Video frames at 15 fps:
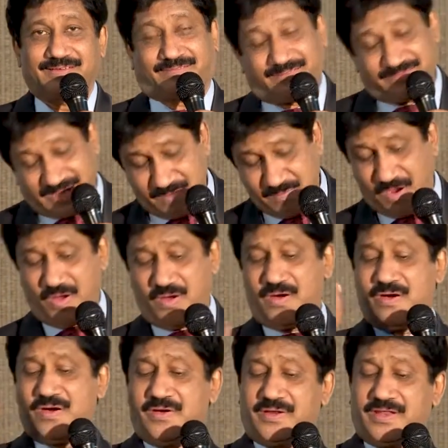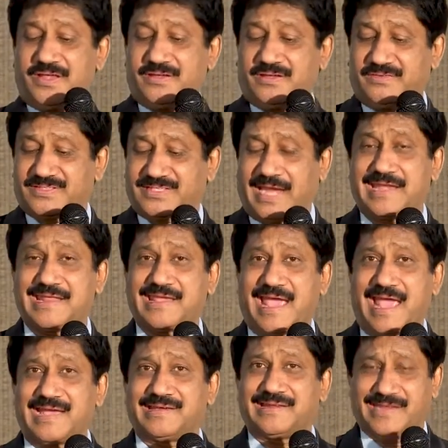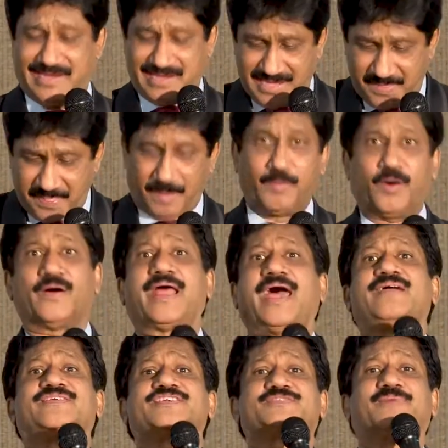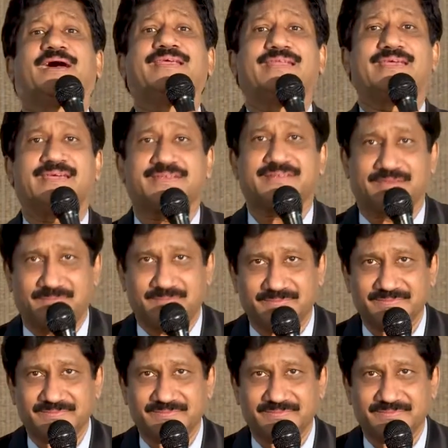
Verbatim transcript: The more he was getting angry, the more I was smiling at him.